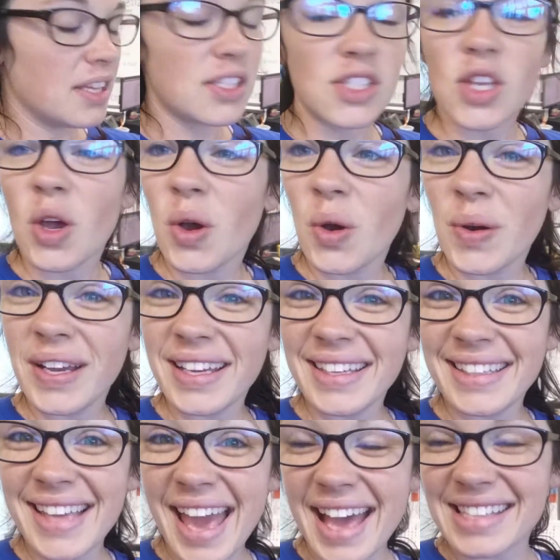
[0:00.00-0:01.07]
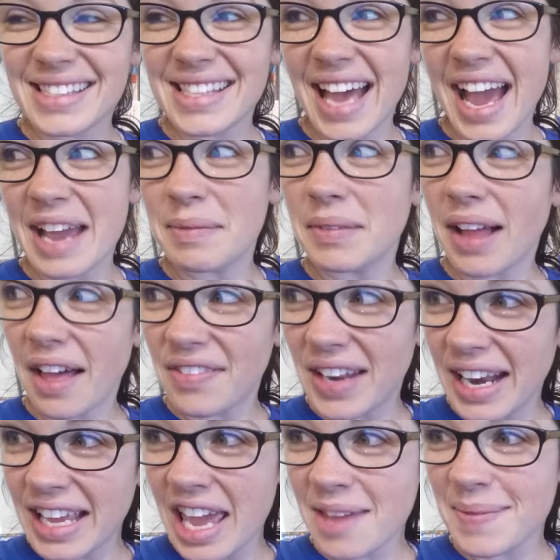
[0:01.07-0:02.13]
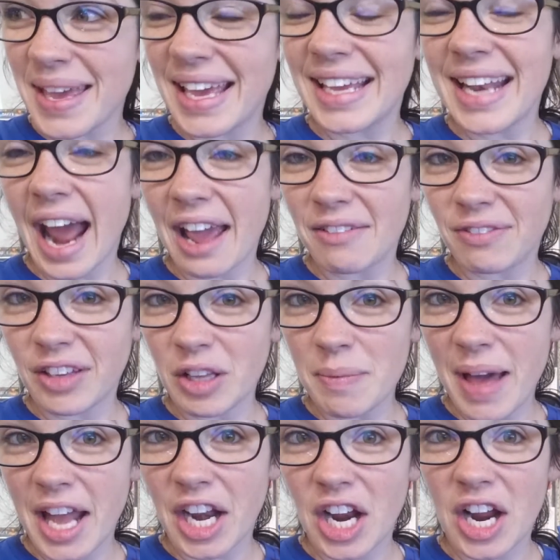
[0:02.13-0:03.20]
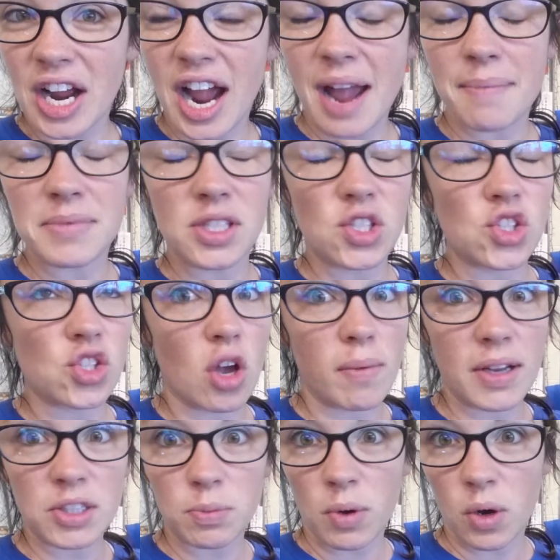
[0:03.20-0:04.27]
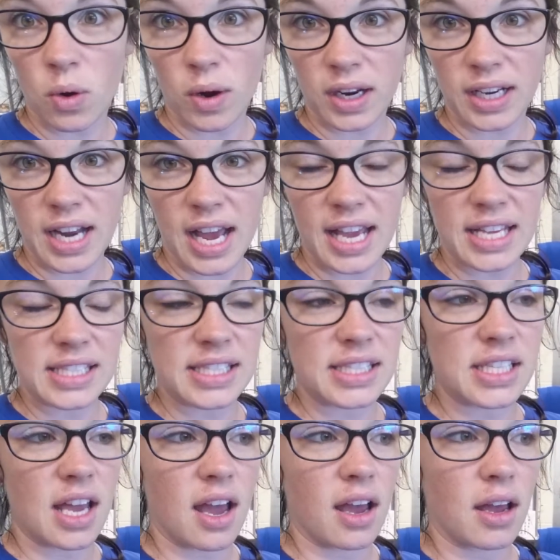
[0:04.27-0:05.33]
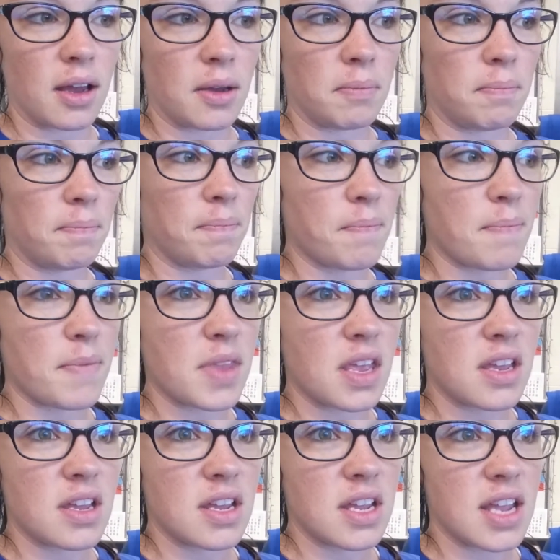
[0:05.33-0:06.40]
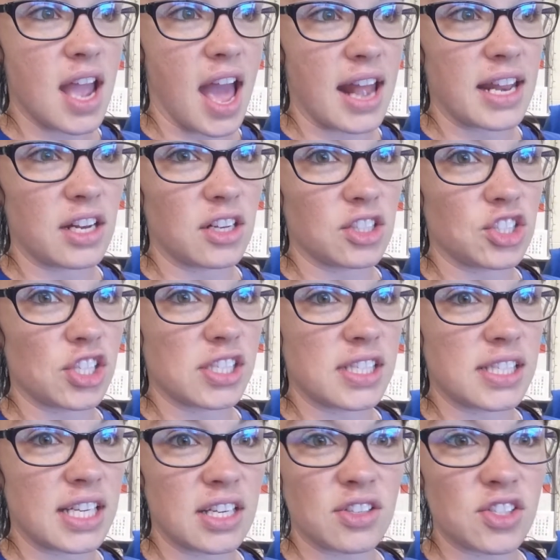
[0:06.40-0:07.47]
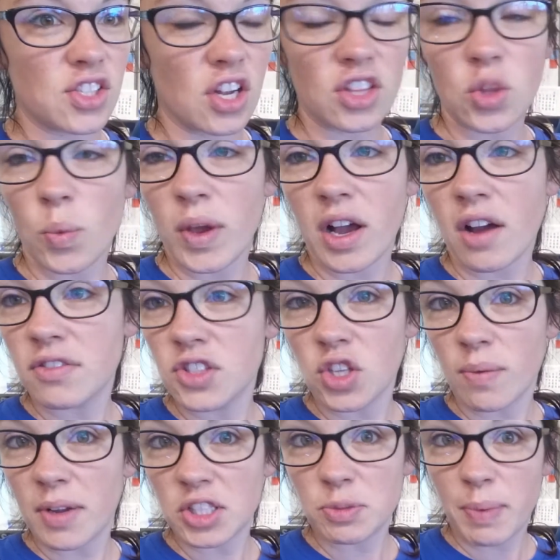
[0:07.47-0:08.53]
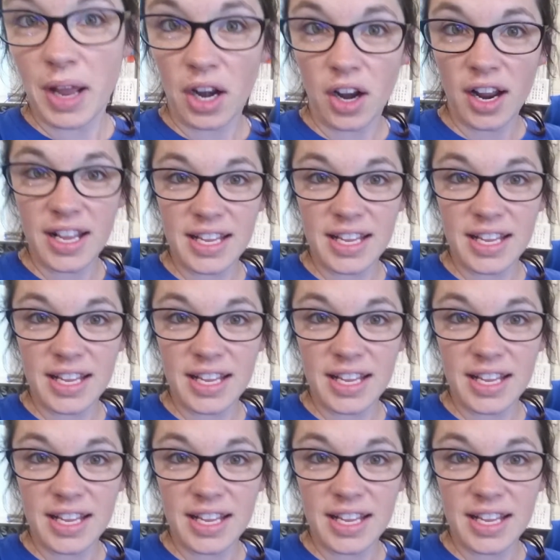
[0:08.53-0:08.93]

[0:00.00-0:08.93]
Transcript: So yes, I'm glad that I came in. I feel better. I'm so much more organized. And it'll start the week off so much better.